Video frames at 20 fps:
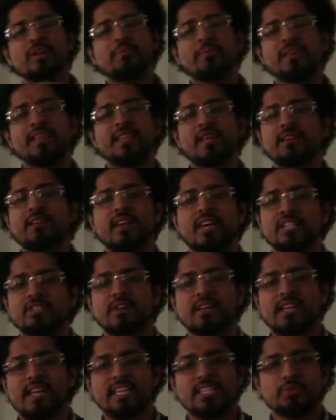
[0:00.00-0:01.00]
to make that
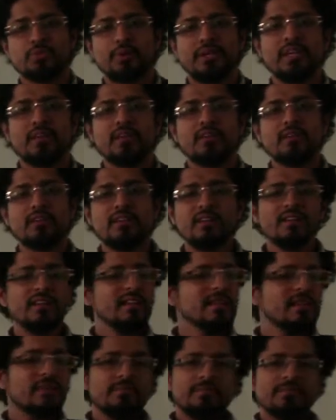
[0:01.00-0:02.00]
contract last week.
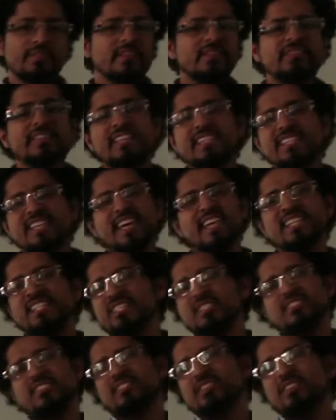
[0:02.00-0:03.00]
In this
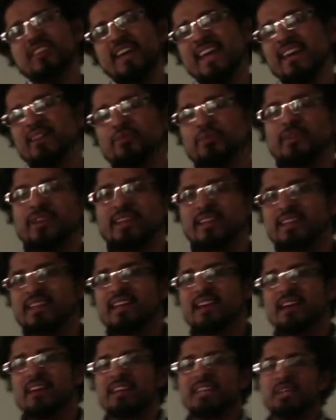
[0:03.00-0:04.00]
case, you can't really
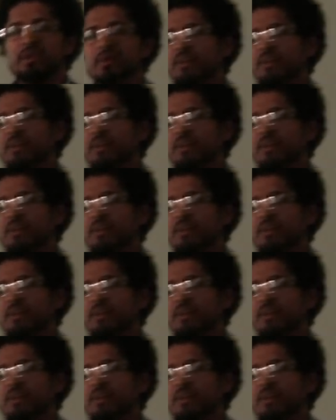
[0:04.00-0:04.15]
argue,